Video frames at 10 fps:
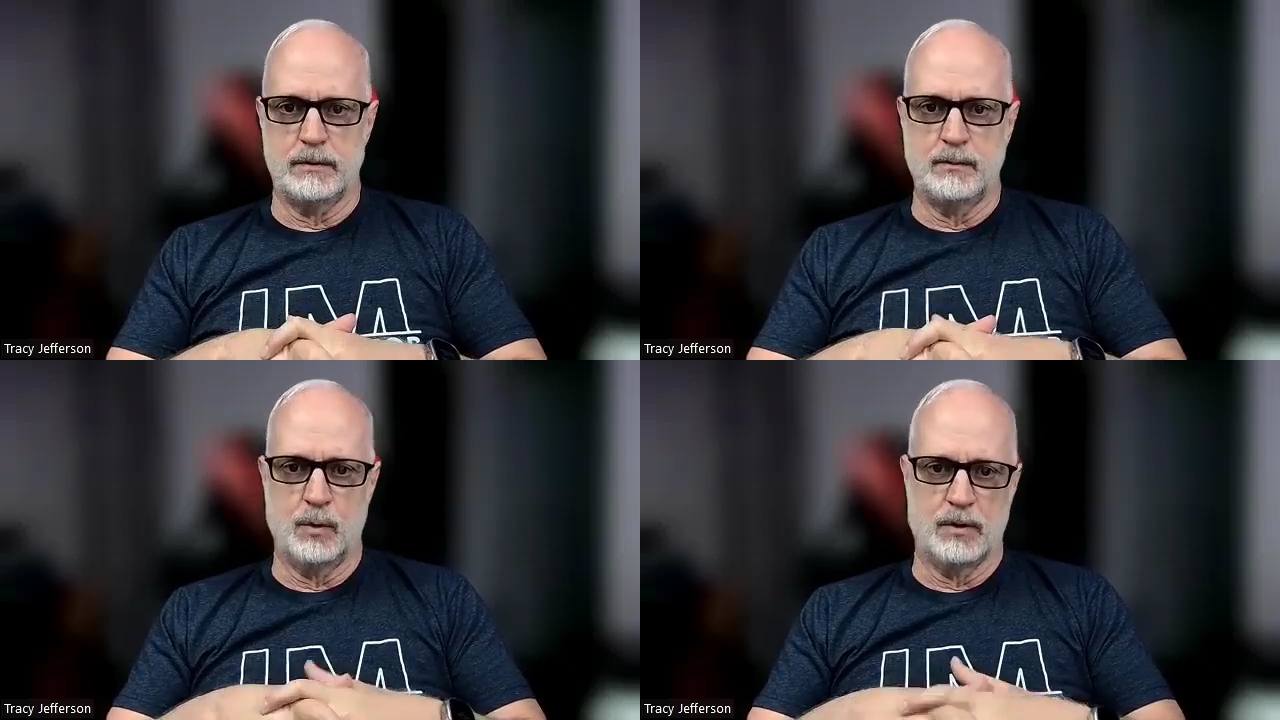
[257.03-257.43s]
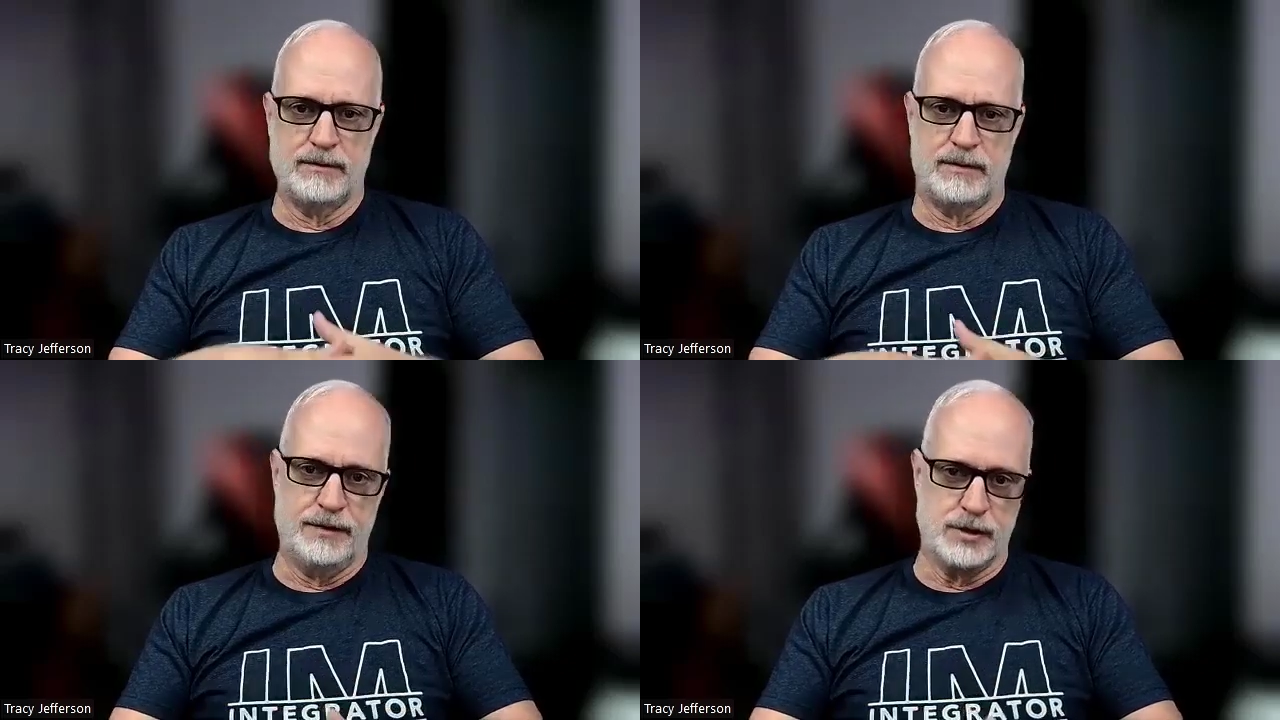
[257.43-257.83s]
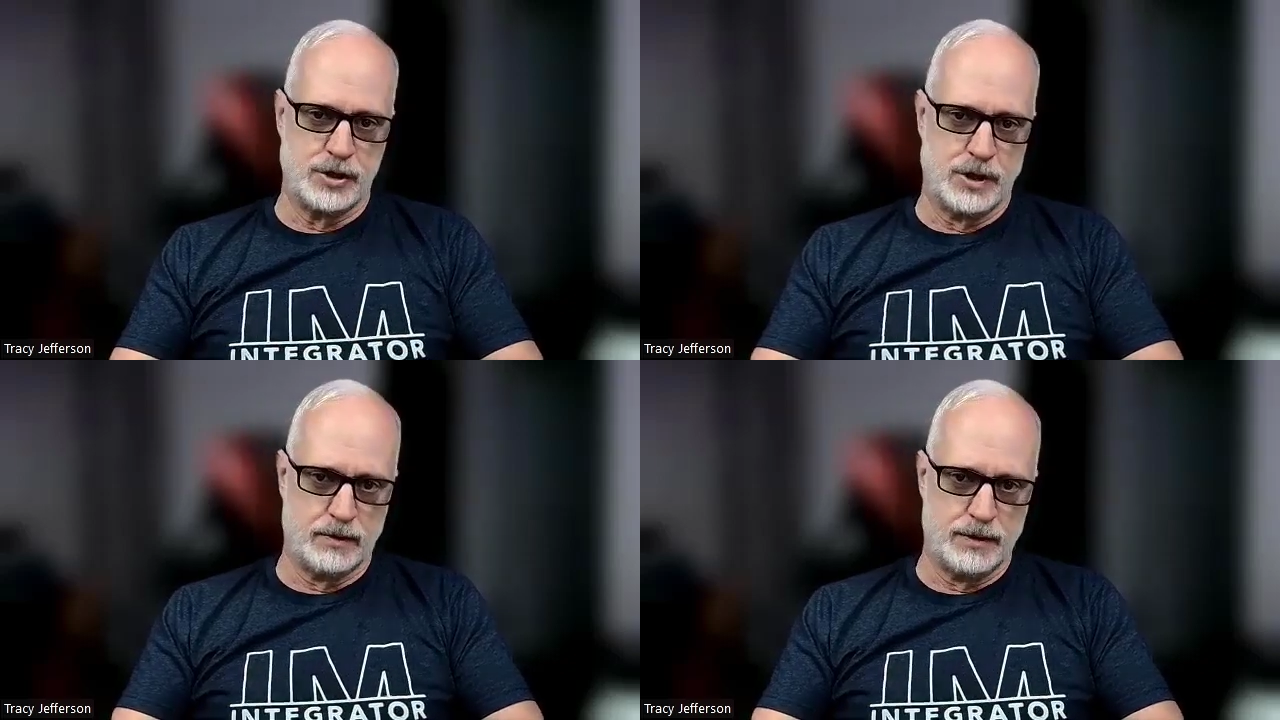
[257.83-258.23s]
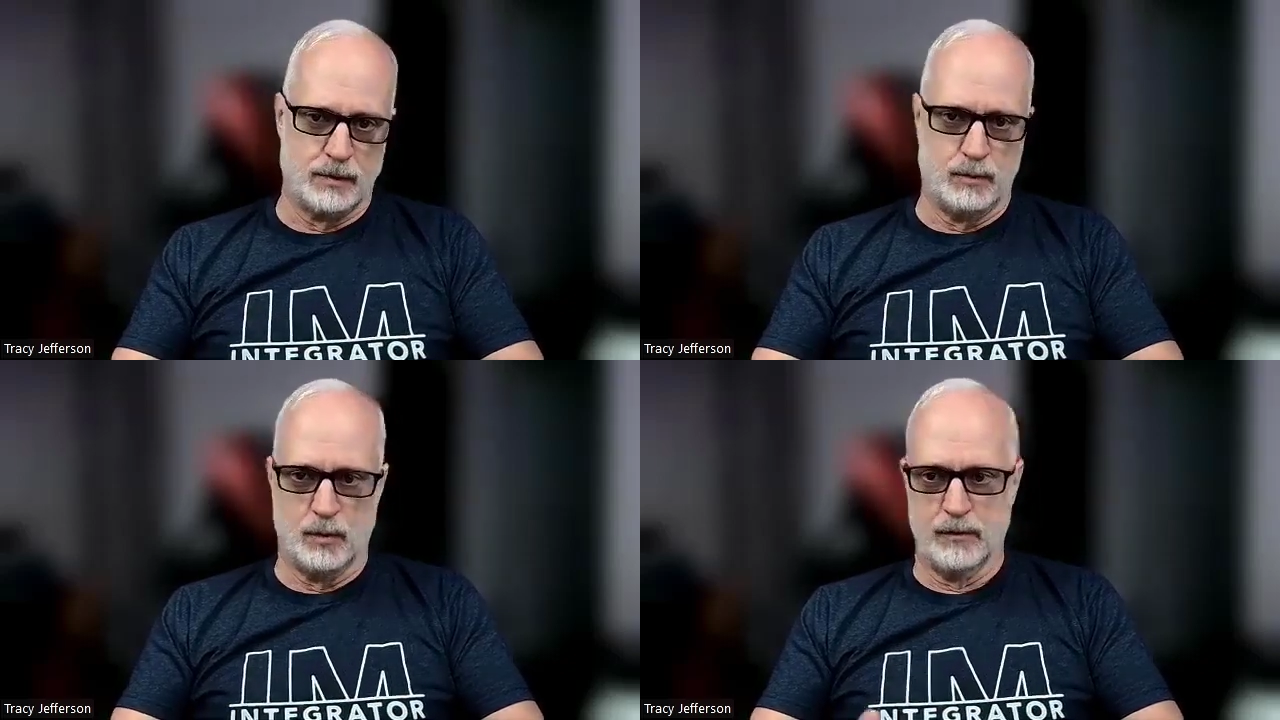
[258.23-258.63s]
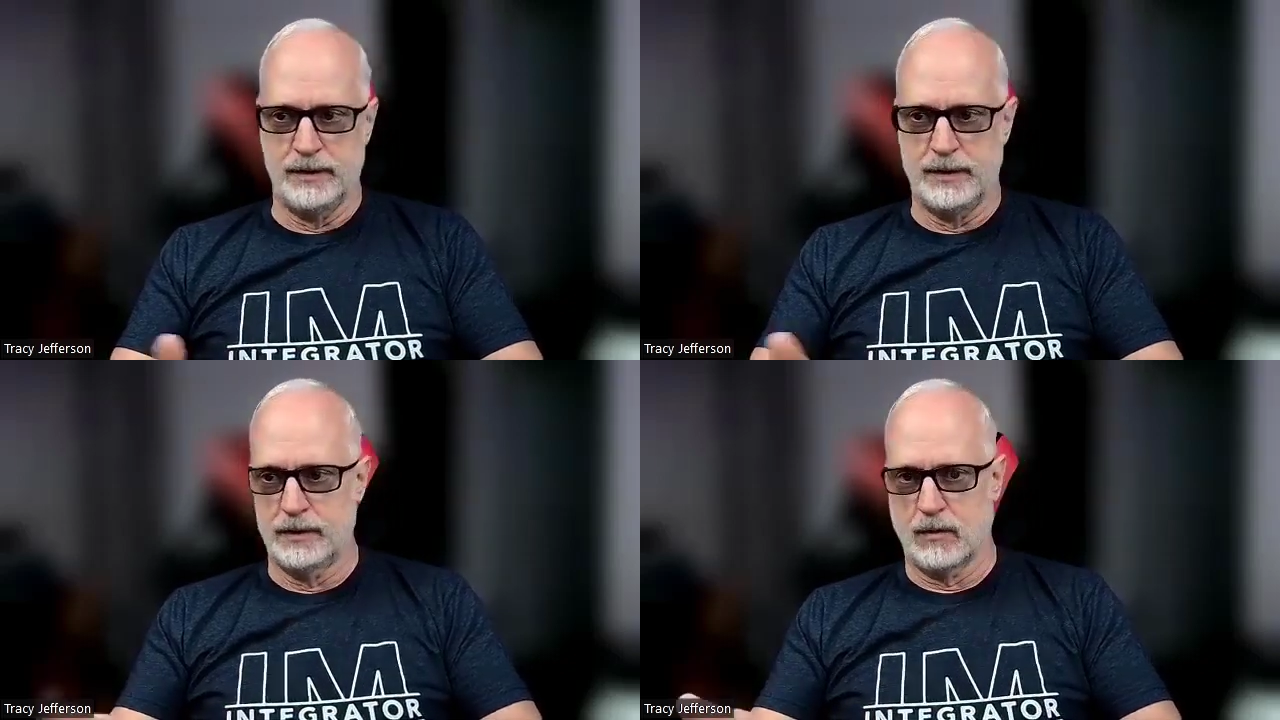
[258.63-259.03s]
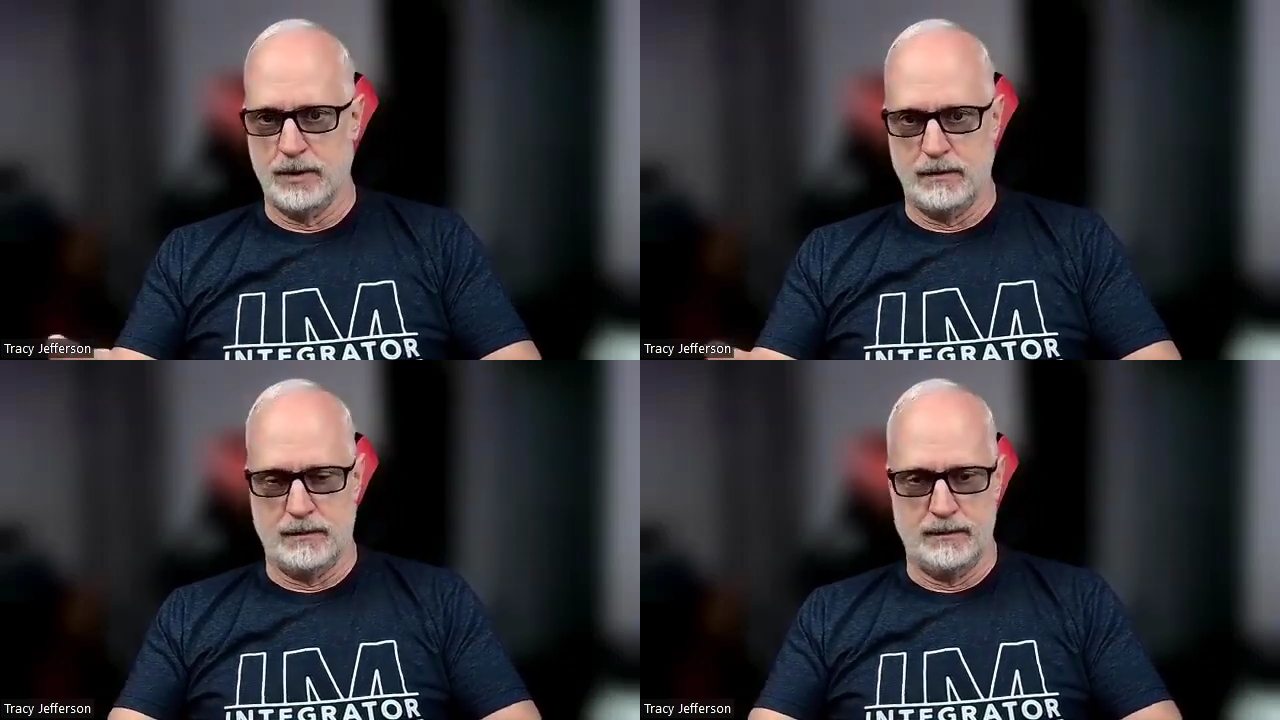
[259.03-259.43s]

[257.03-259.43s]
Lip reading: more of a visionary or more of an integrator?